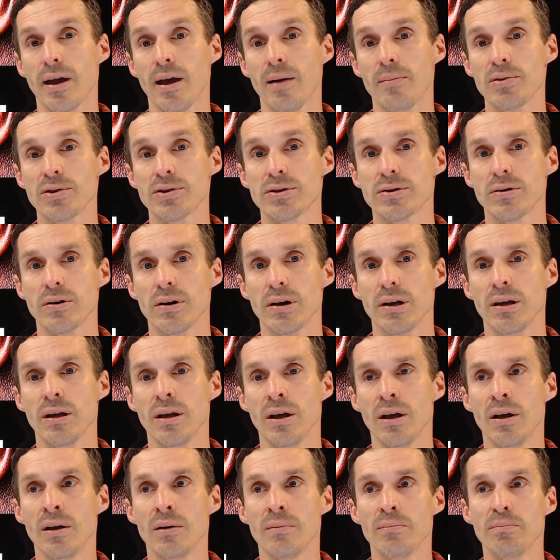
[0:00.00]
chemistry,
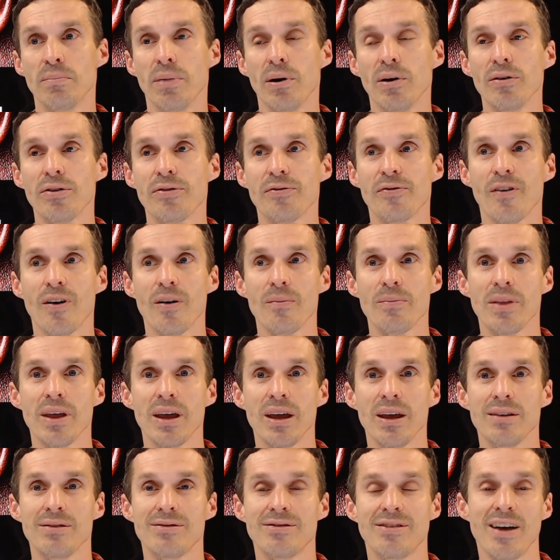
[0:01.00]
both from
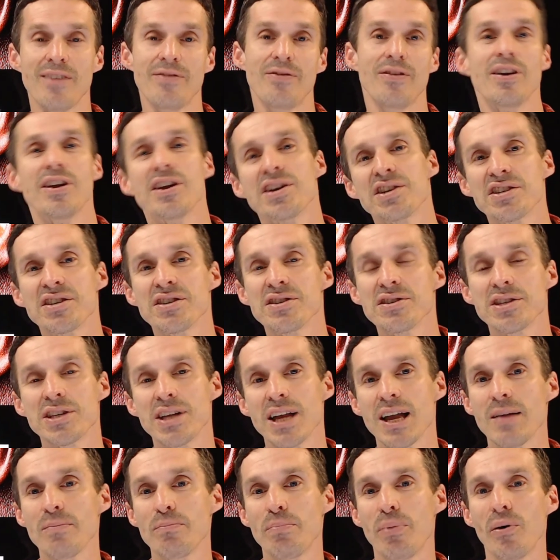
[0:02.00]
the definition
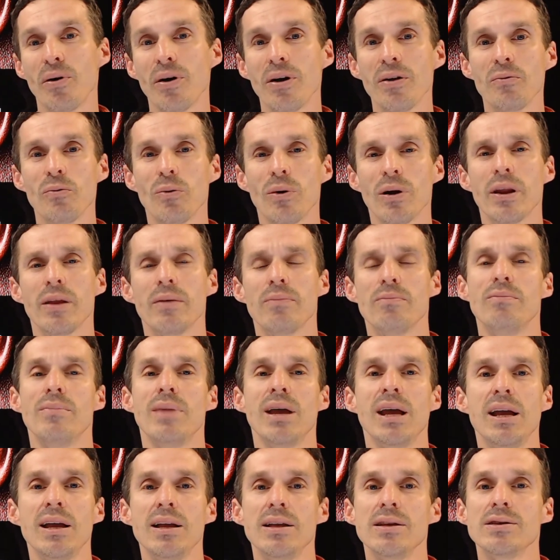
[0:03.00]
standpoint, what it
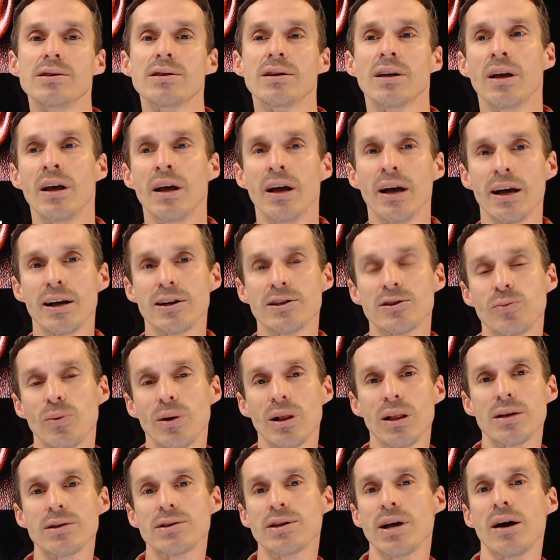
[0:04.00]
means, as
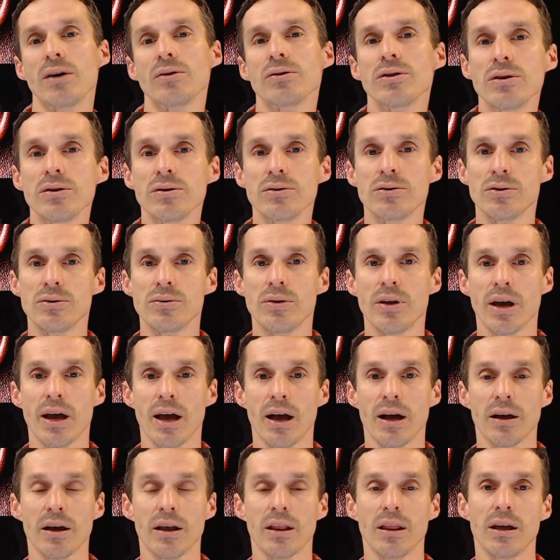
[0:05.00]
well as how you do the
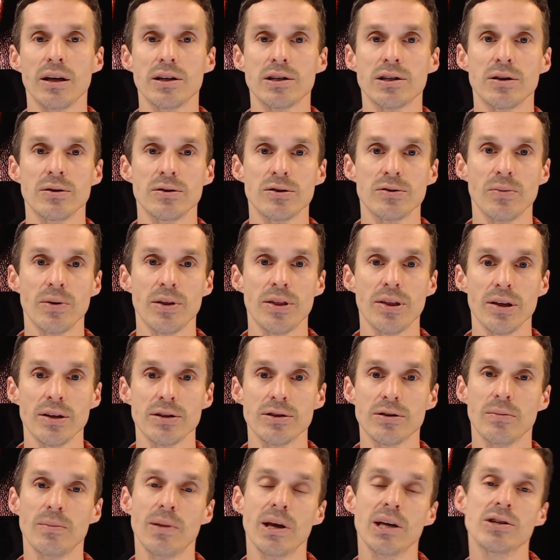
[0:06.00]
calculations with it.
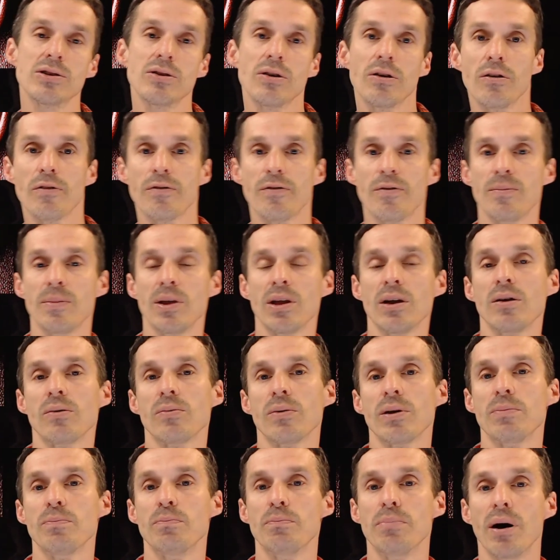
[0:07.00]
So make sure you're familiar
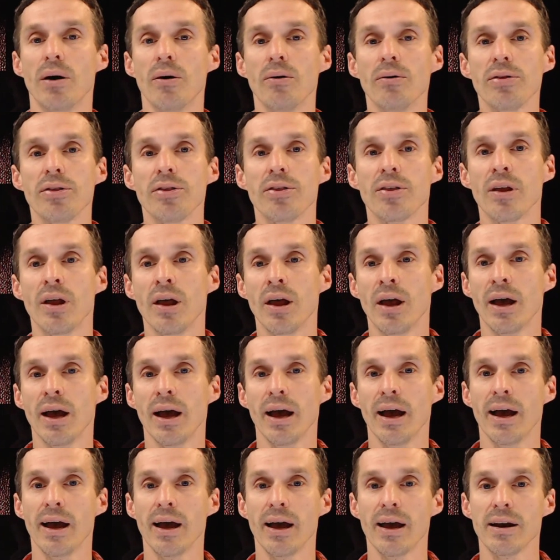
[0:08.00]
with both
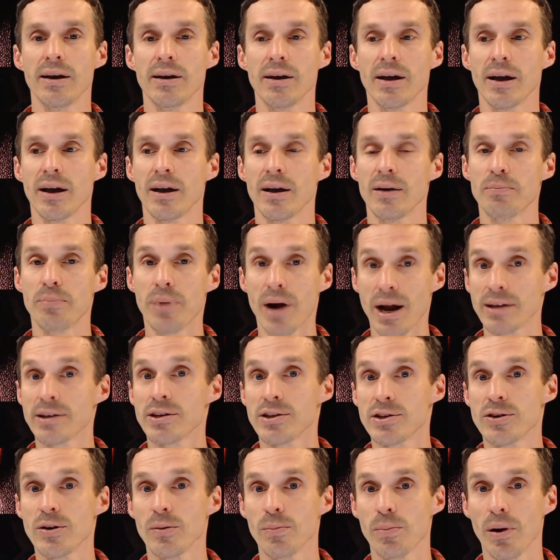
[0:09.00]
and uh,
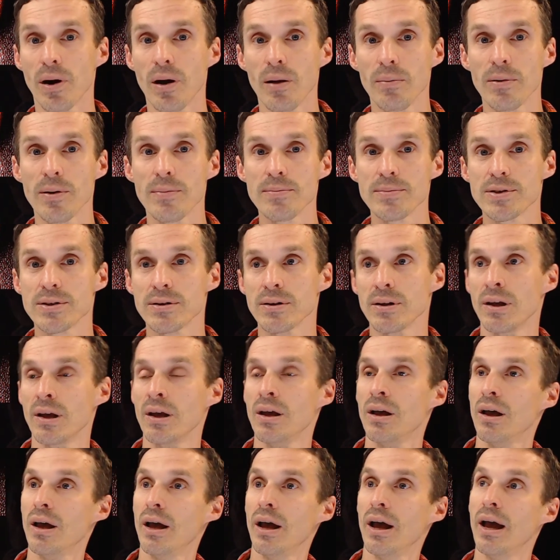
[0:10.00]
practice your problems,
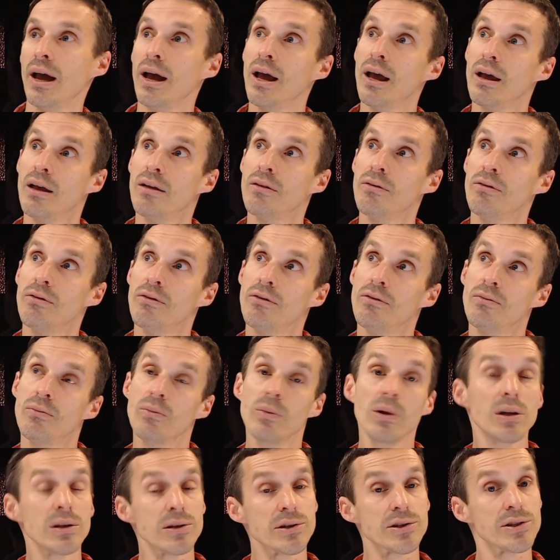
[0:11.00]
and
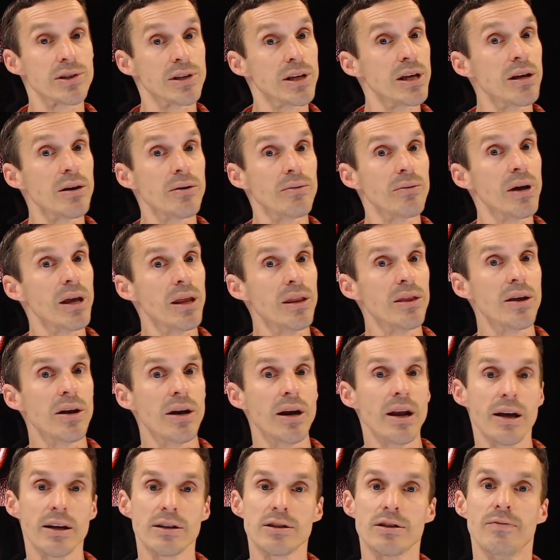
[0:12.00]
we'll see you in the
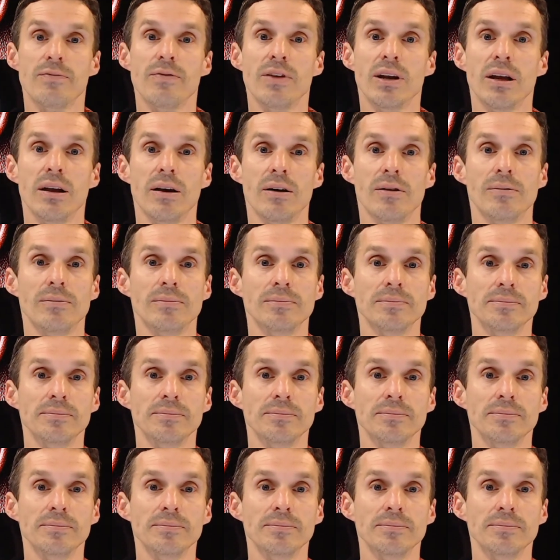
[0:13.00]
next video.